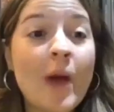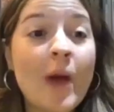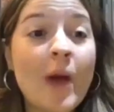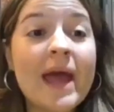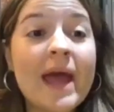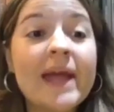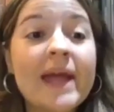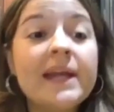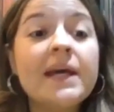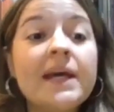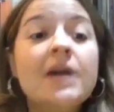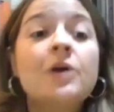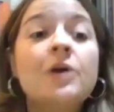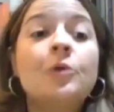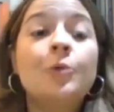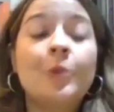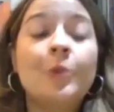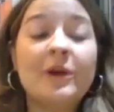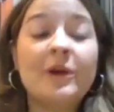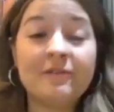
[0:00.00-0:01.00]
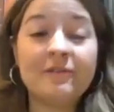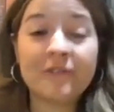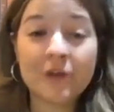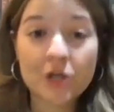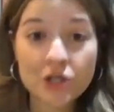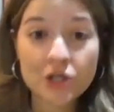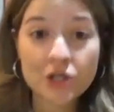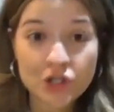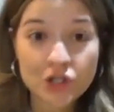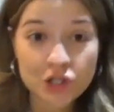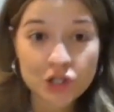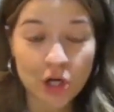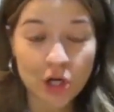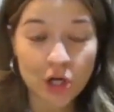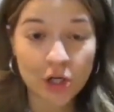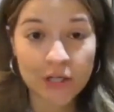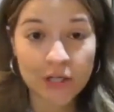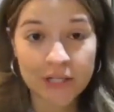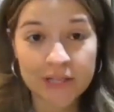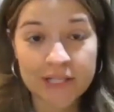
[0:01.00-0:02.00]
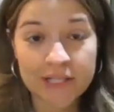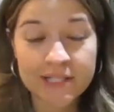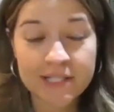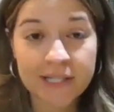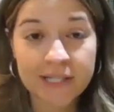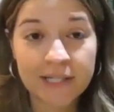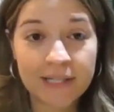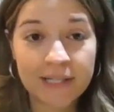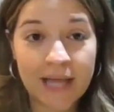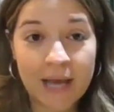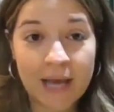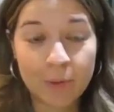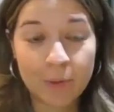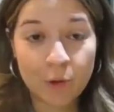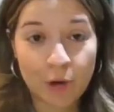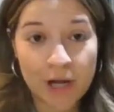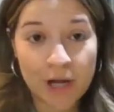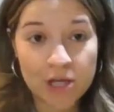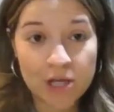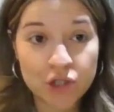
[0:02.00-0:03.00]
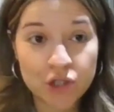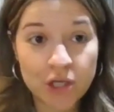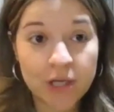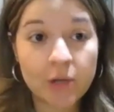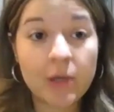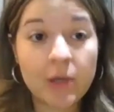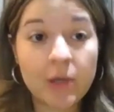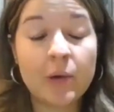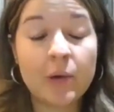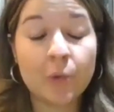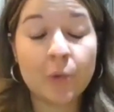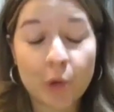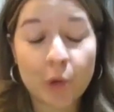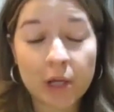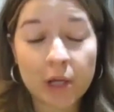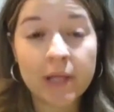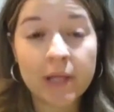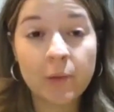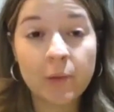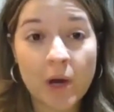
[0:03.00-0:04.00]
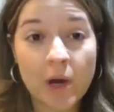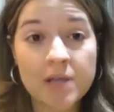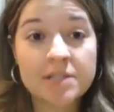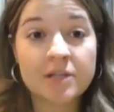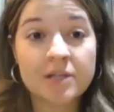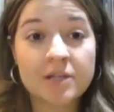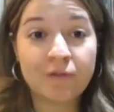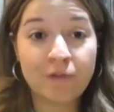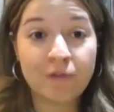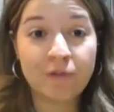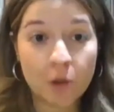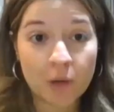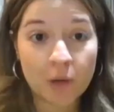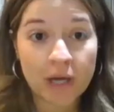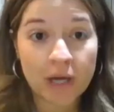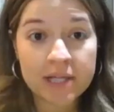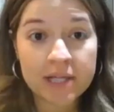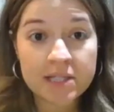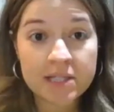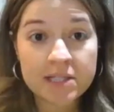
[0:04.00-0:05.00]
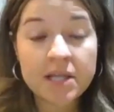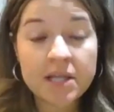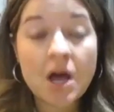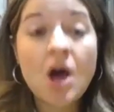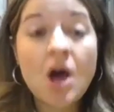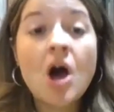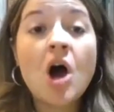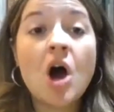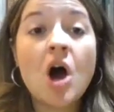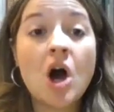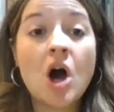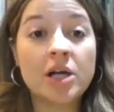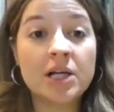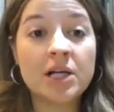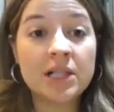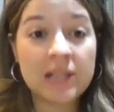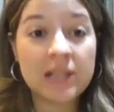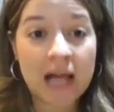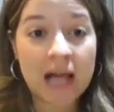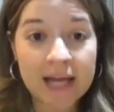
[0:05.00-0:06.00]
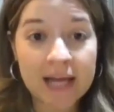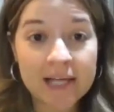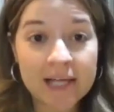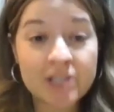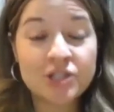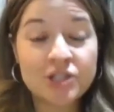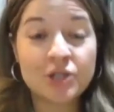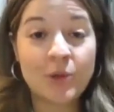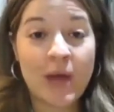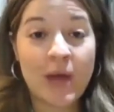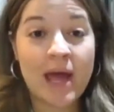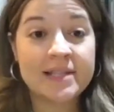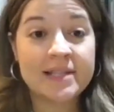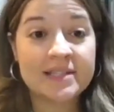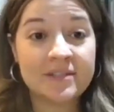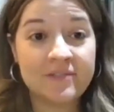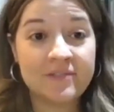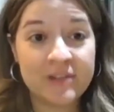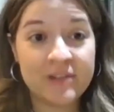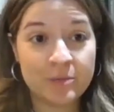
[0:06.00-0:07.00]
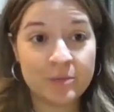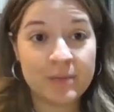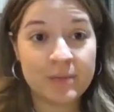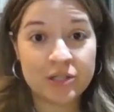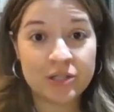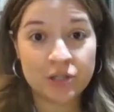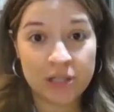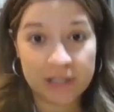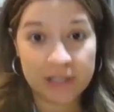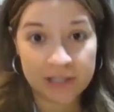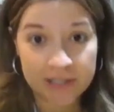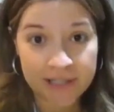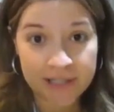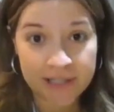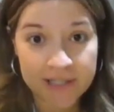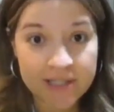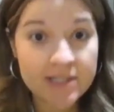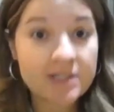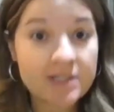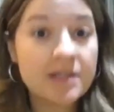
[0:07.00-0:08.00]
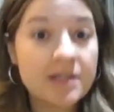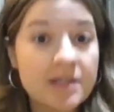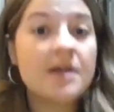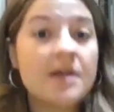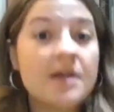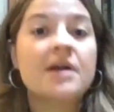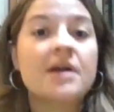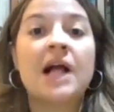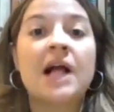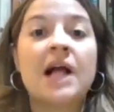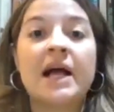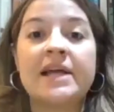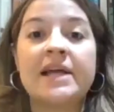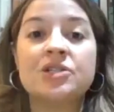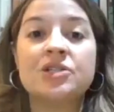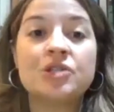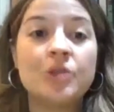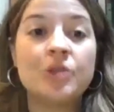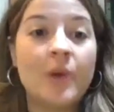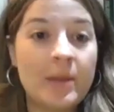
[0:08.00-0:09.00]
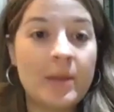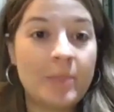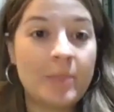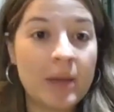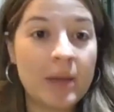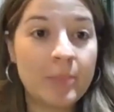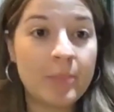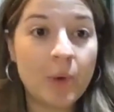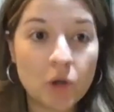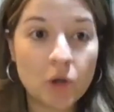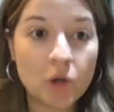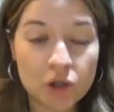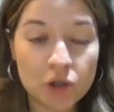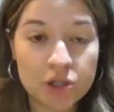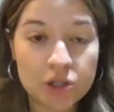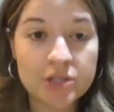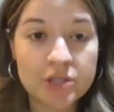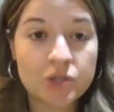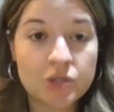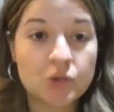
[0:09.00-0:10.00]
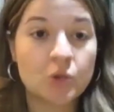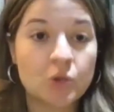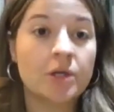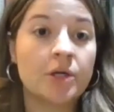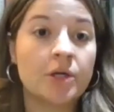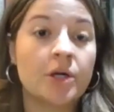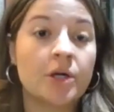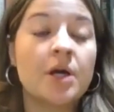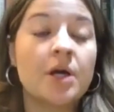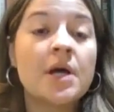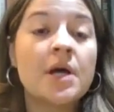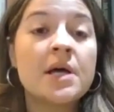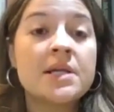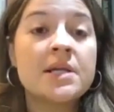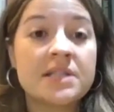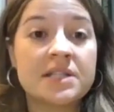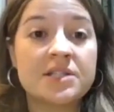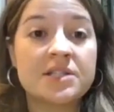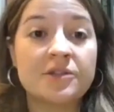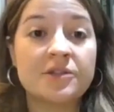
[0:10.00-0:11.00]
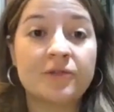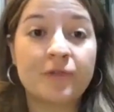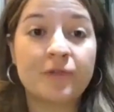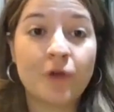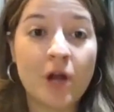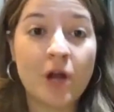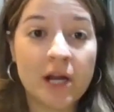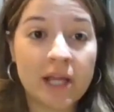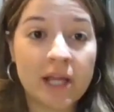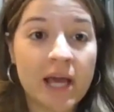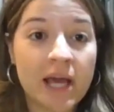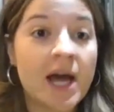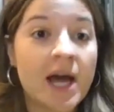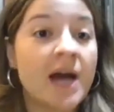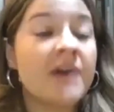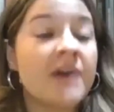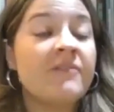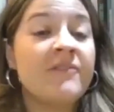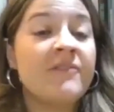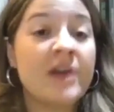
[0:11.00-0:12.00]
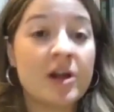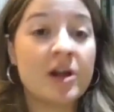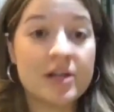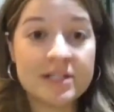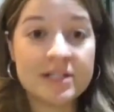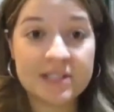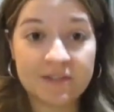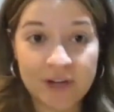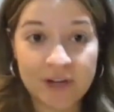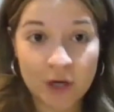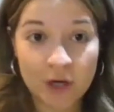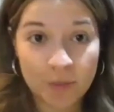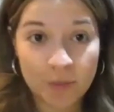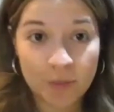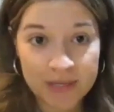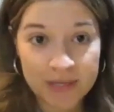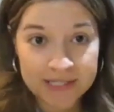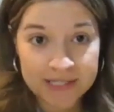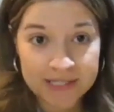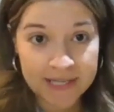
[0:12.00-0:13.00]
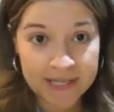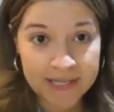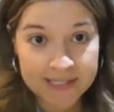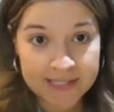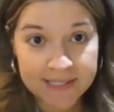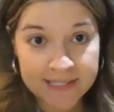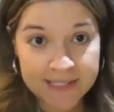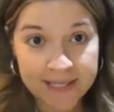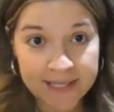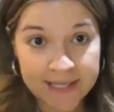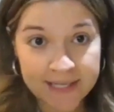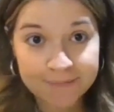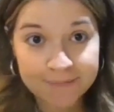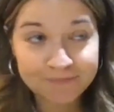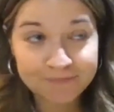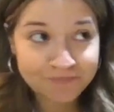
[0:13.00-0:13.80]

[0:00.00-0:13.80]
when we first started this collaboration, it really was a focus on clients who had a severe mental illness, clients who had bipolar disorder, schizophrenia, very severe PTSD.